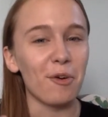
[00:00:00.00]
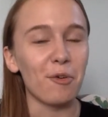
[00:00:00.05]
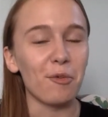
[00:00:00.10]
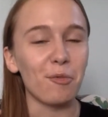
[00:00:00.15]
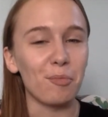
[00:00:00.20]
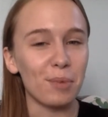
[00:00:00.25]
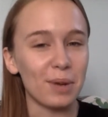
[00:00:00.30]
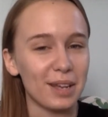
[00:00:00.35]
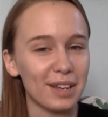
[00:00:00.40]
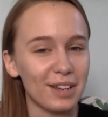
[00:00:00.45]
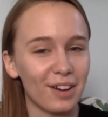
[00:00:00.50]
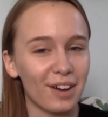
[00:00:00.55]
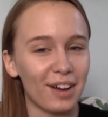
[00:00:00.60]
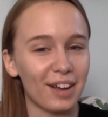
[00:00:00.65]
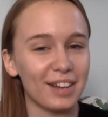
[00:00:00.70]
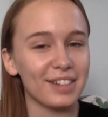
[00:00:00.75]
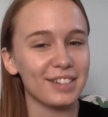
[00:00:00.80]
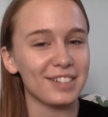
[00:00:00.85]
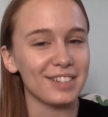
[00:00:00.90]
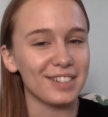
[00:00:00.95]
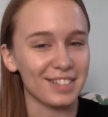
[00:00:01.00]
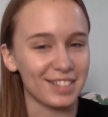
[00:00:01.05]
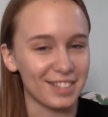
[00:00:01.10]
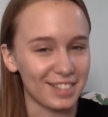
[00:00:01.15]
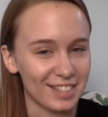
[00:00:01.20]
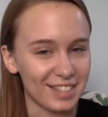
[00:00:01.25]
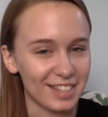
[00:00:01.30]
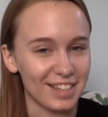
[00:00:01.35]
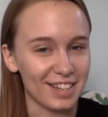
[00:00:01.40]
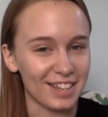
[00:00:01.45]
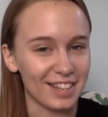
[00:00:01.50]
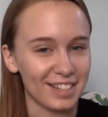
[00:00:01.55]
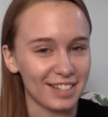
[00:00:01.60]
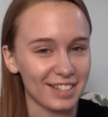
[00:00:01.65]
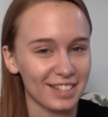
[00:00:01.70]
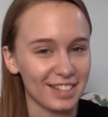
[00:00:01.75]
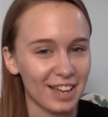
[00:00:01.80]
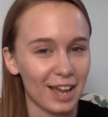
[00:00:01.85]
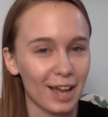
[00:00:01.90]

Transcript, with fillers: We got to see it.